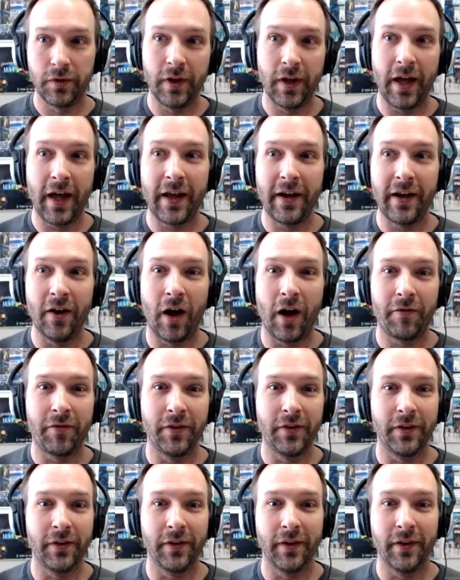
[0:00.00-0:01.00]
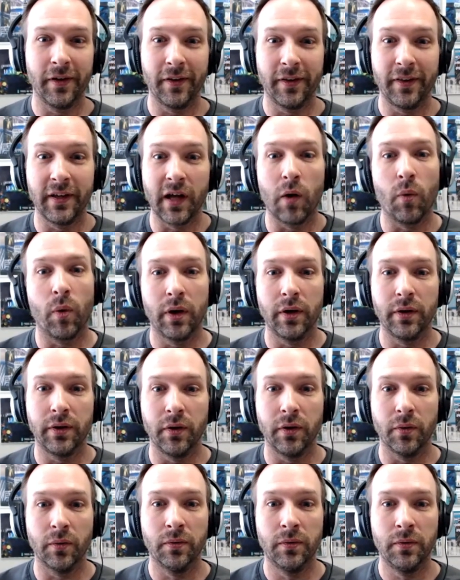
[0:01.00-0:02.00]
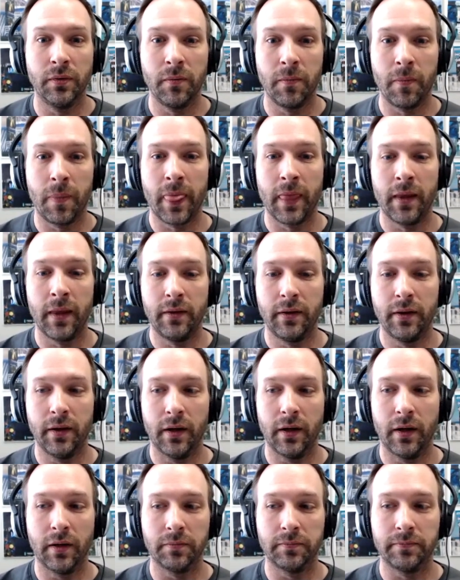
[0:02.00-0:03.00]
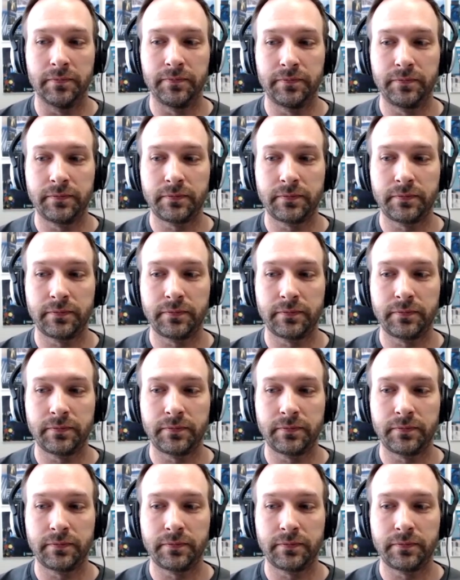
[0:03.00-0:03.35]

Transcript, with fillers: heading off into the thing i want to do um, yes.